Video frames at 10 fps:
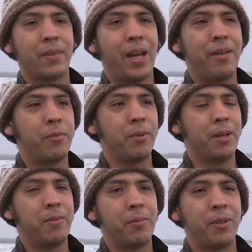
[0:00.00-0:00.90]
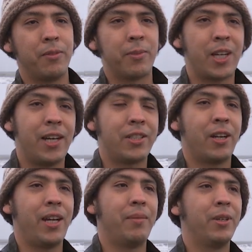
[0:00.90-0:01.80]
I'm a, a member of the Makah
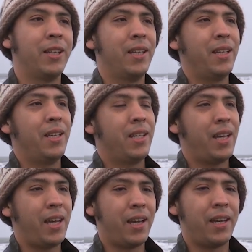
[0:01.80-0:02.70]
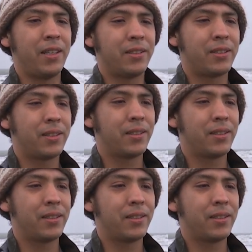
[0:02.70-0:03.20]
tribe, and